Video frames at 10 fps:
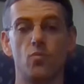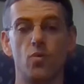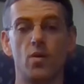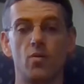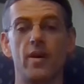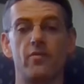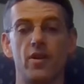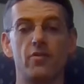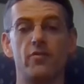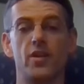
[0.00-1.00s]
we will have
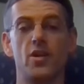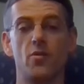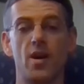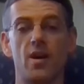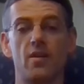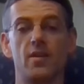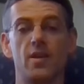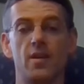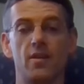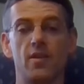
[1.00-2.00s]
another video out
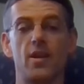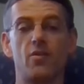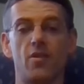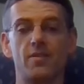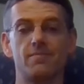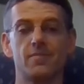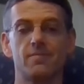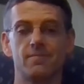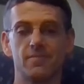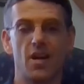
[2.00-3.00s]
later on.
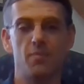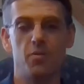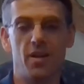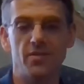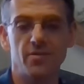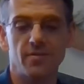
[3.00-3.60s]
God bless.